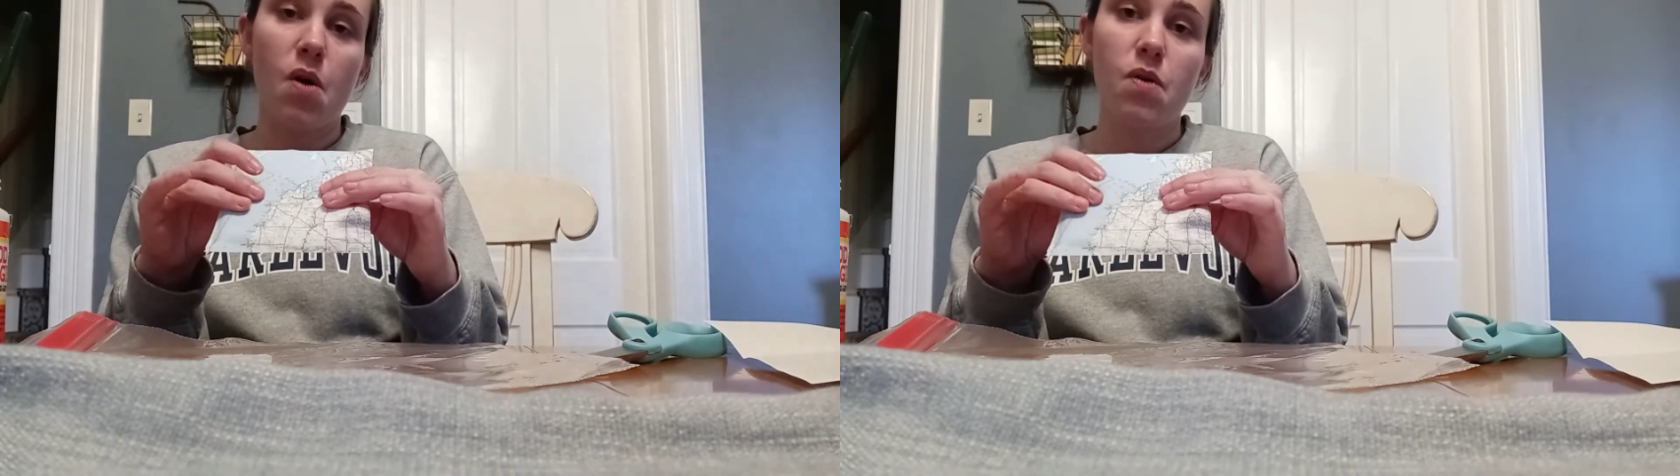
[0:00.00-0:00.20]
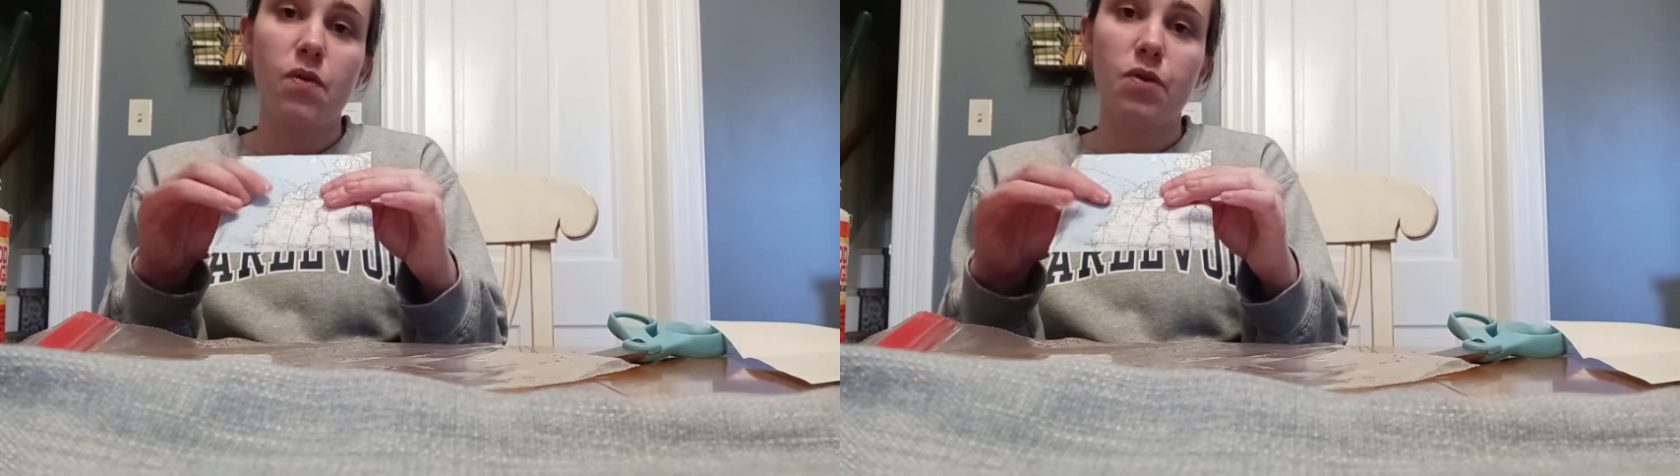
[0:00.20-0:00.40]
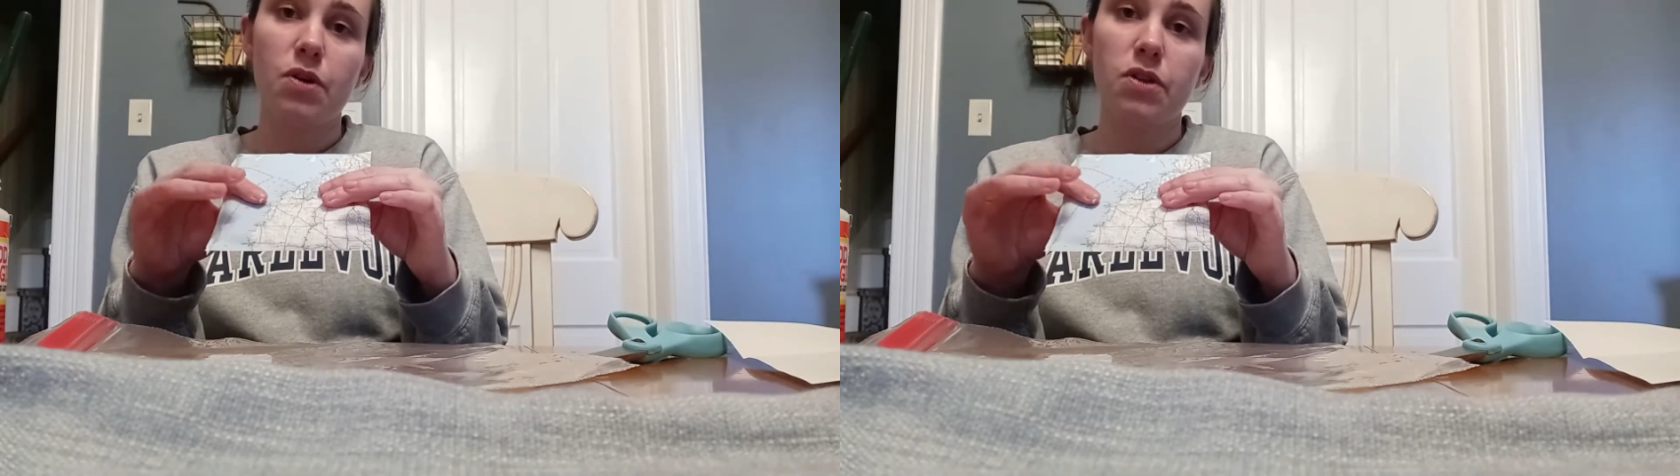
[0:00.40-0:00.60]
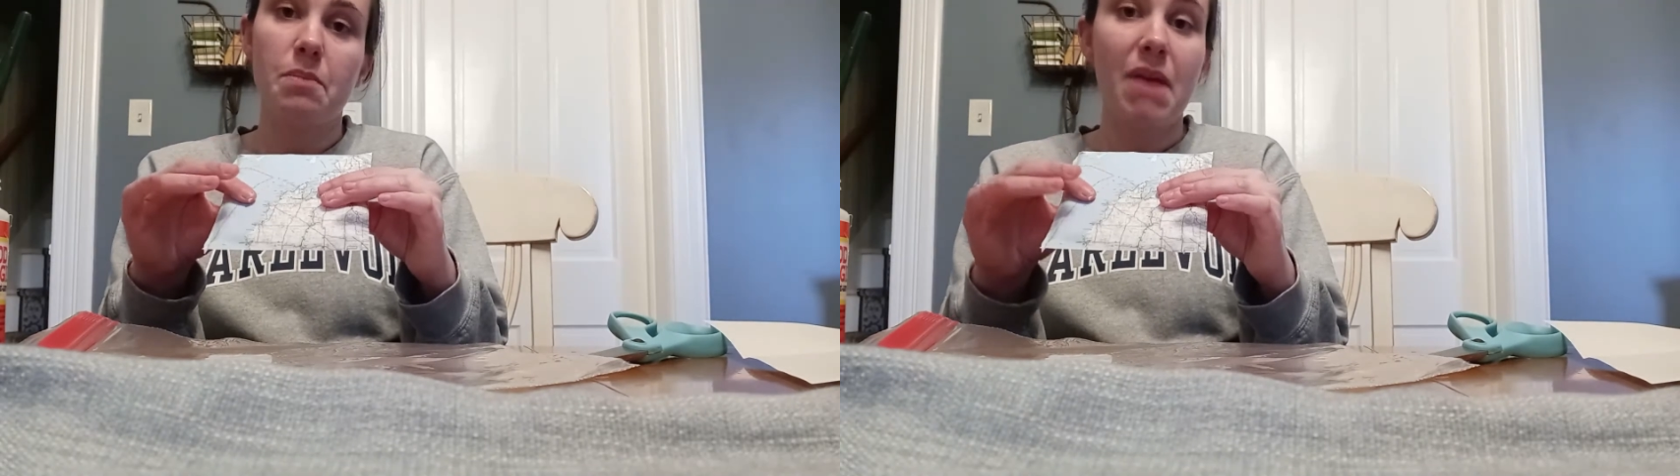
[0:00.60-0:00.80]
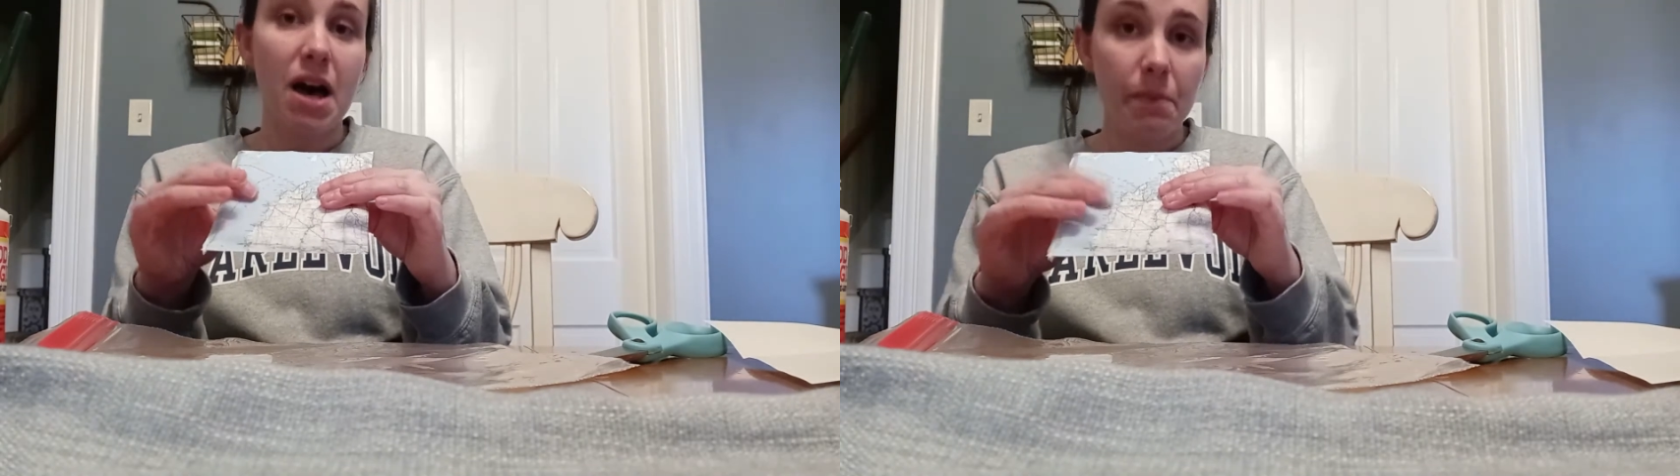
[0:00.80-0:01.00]
over the
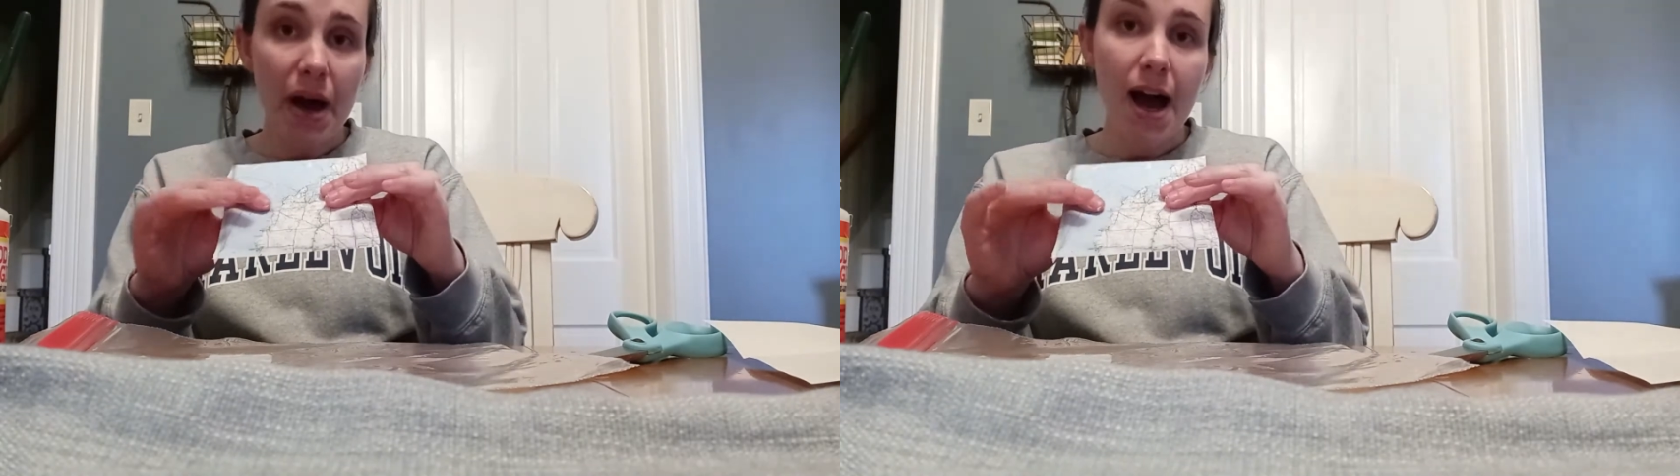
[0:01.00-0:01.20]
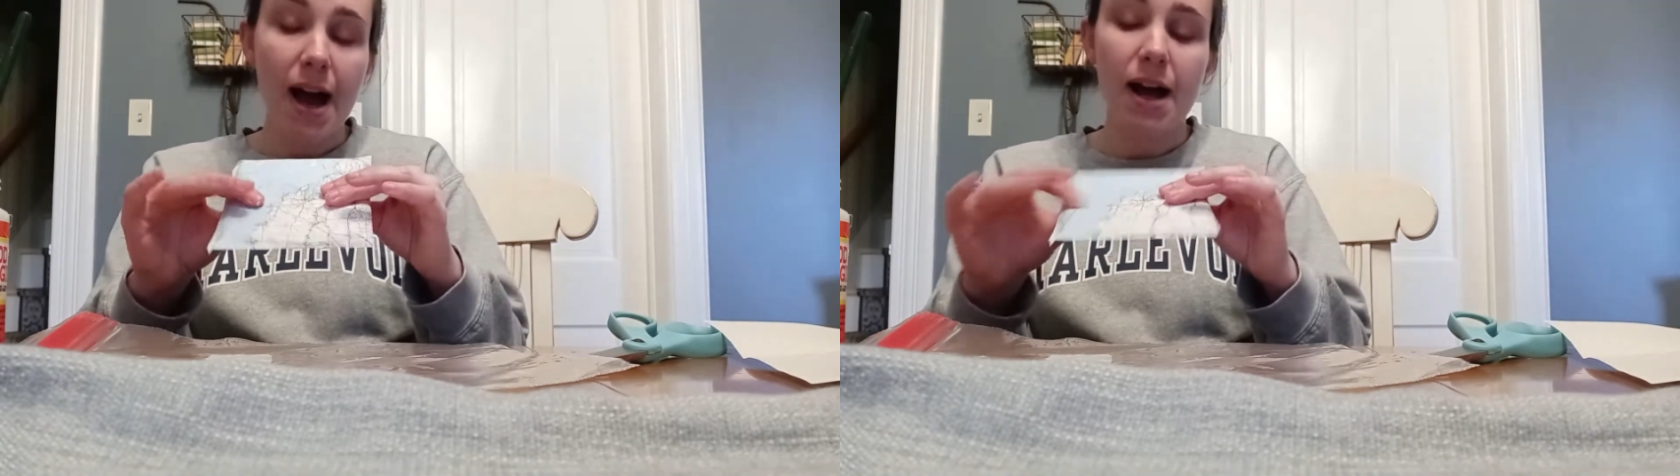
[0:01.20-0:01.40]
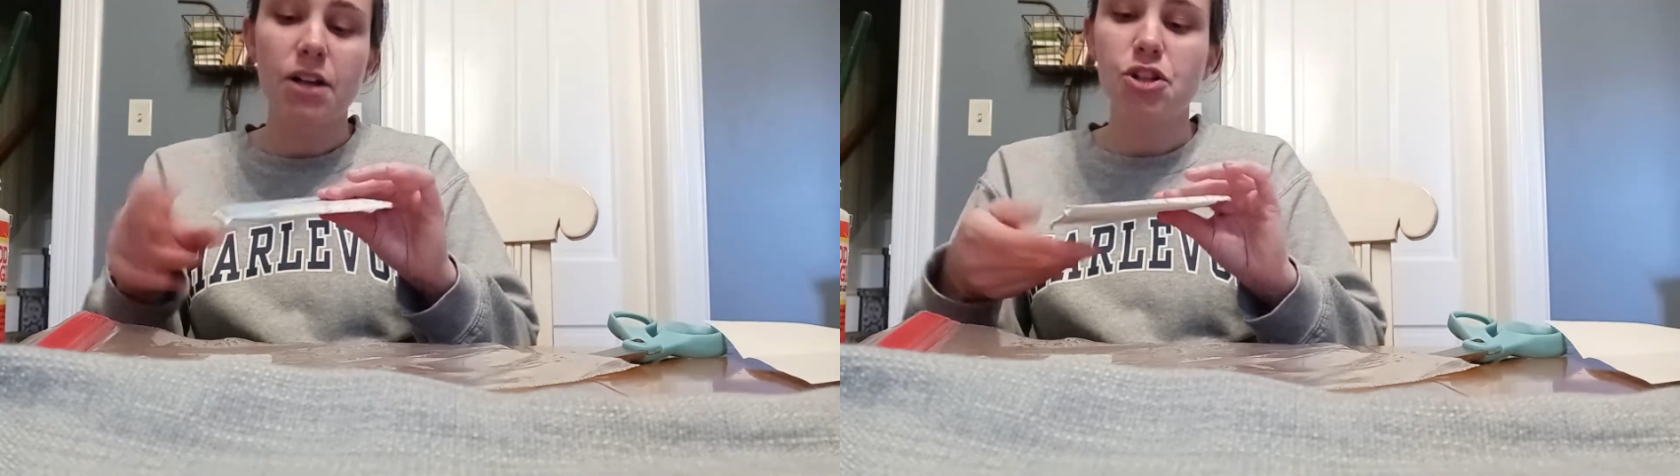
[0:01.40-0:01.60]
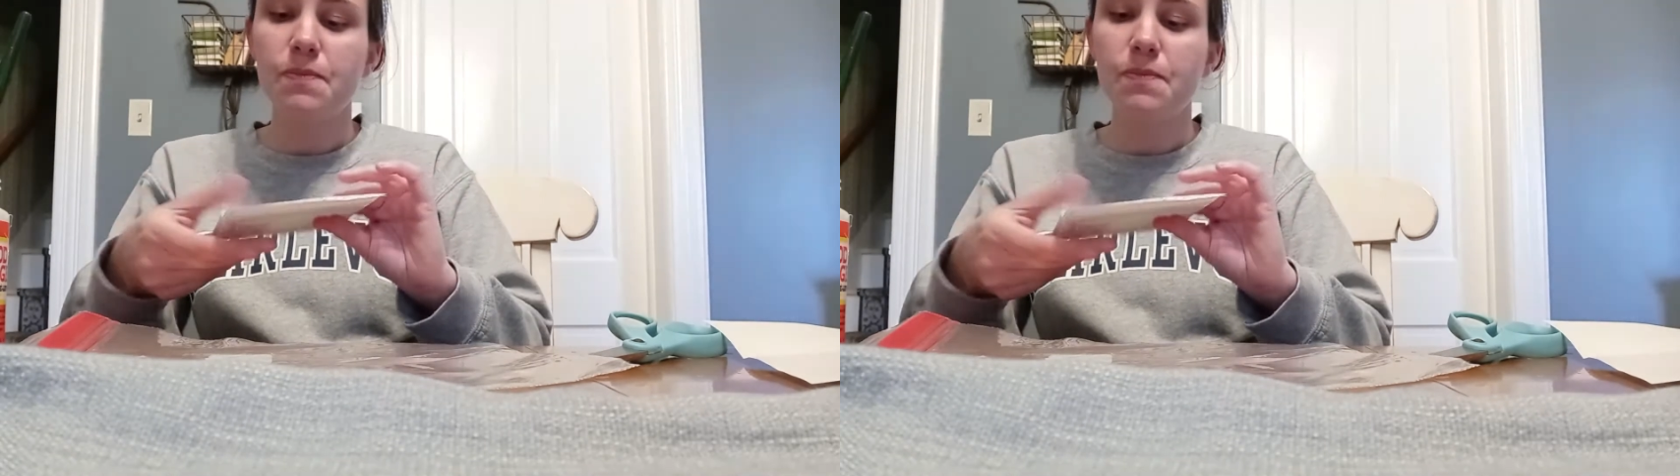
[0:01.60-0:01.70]
Mod Podge,